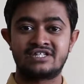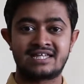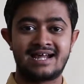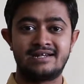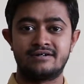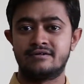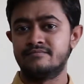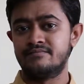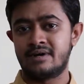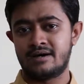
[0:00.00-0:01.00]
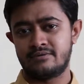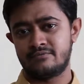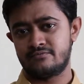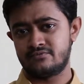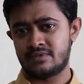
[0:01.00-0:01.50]
withstand
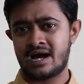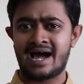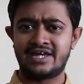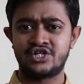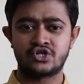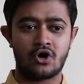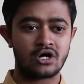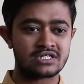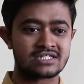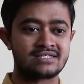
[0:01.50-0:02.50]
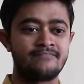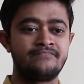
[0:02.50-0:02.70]
high shocks.